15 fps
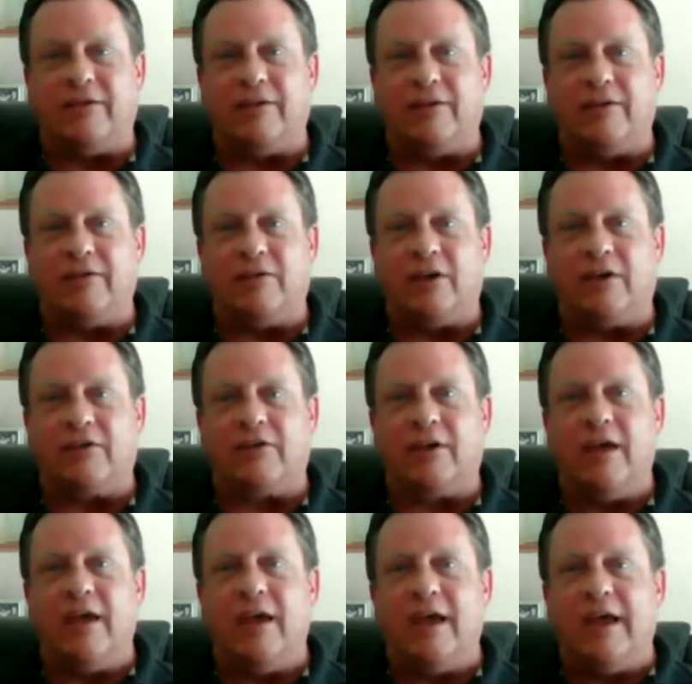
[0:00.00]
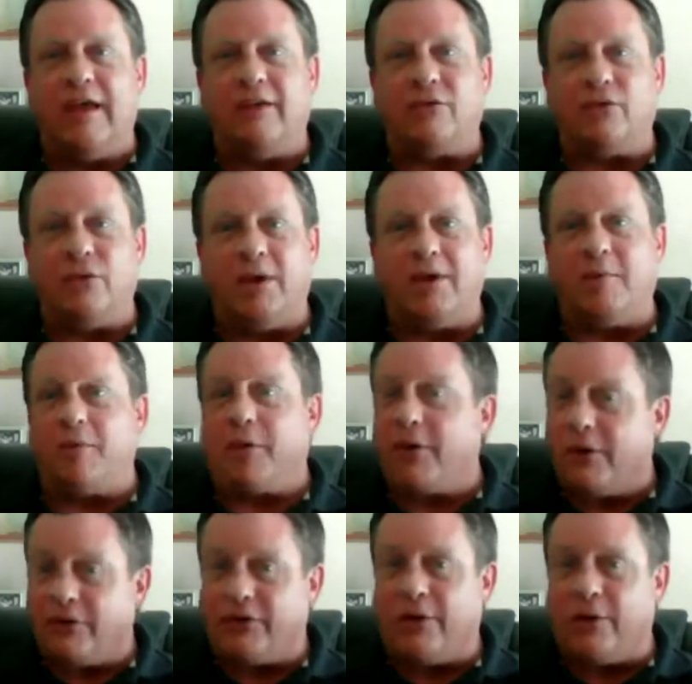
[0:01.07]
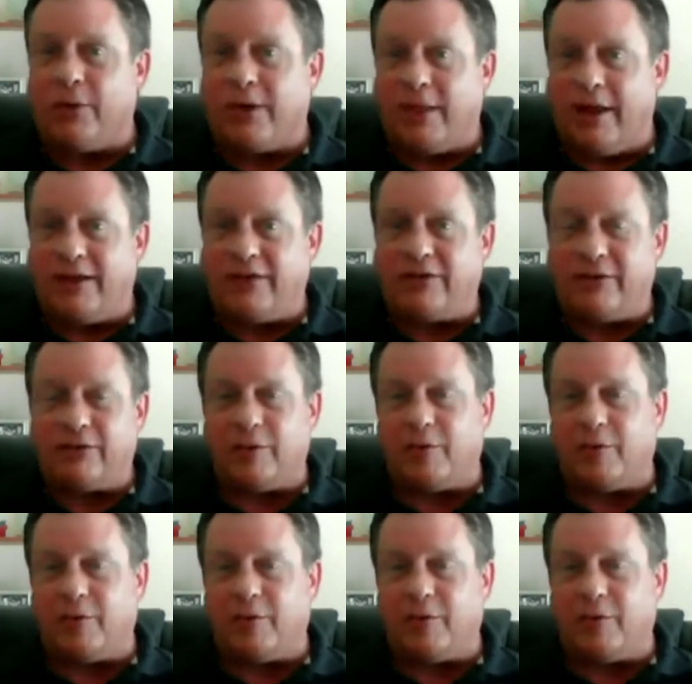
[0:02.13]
is really personal relations.